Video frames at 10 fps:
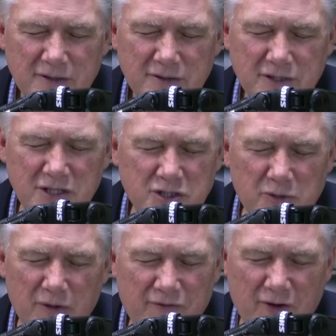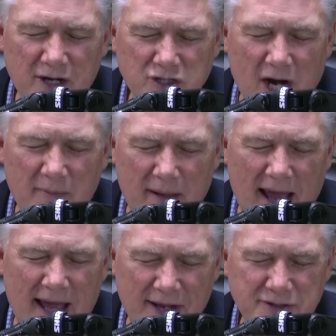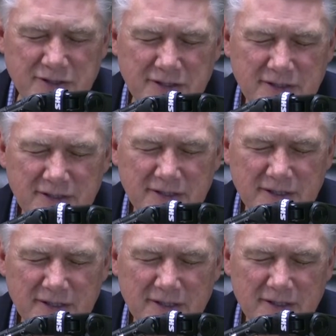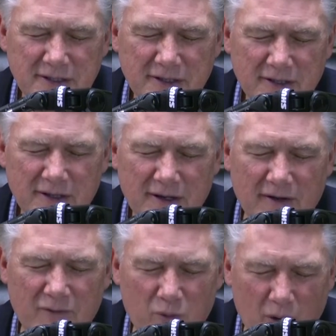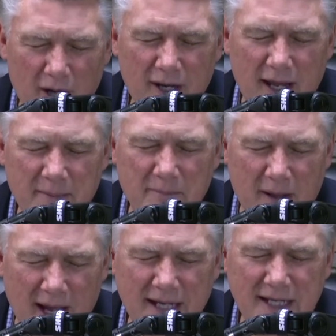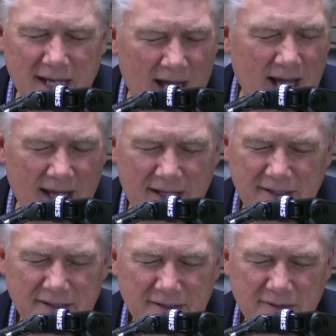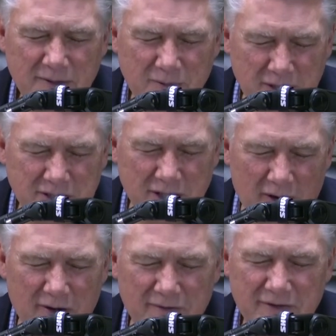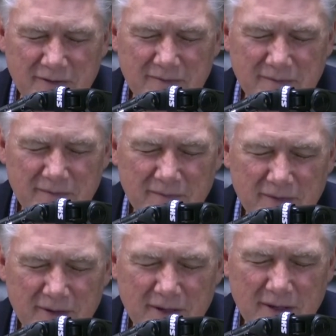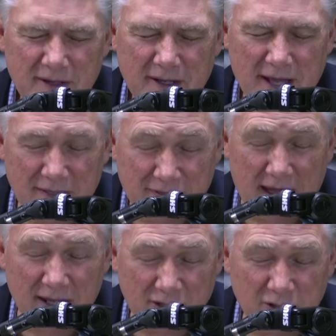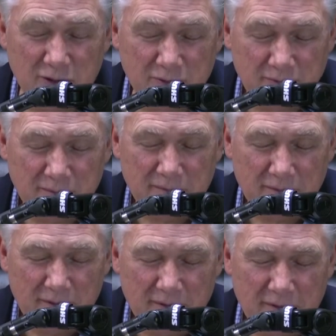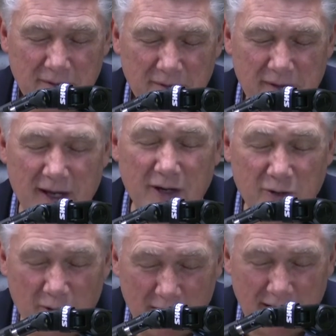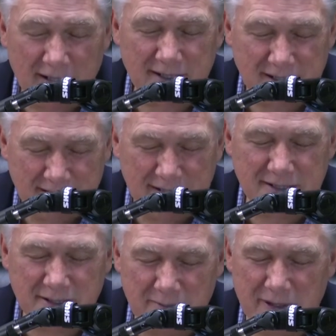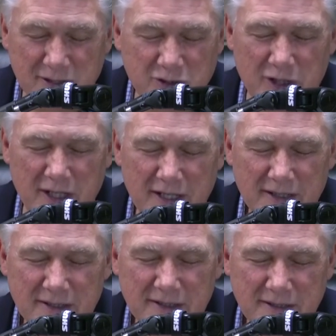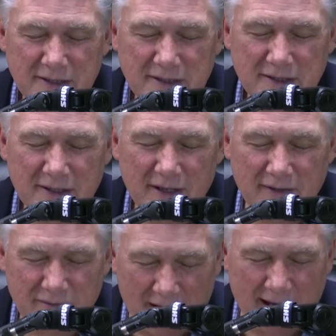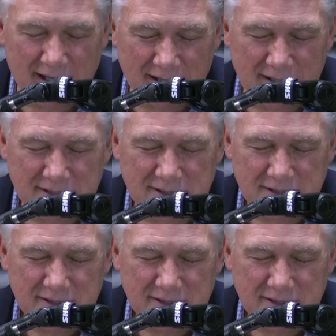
just to refresh our minds of what a mighty God we serve. And thank you that great is the mystery of godliness.